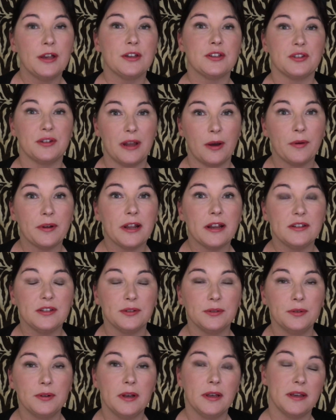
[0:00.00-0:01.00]
So now what I
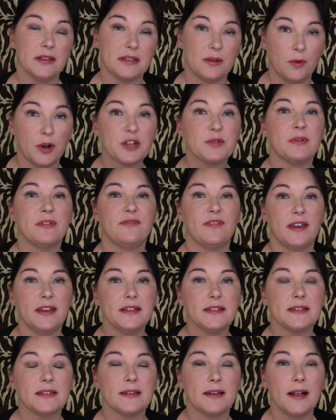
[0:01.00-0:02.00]
do is I wash my
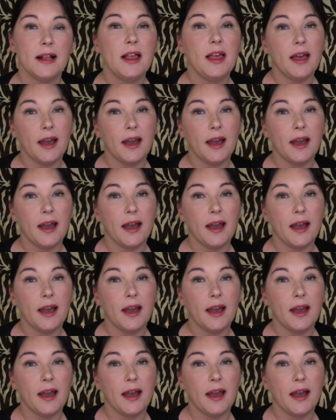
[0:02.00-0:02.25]
face,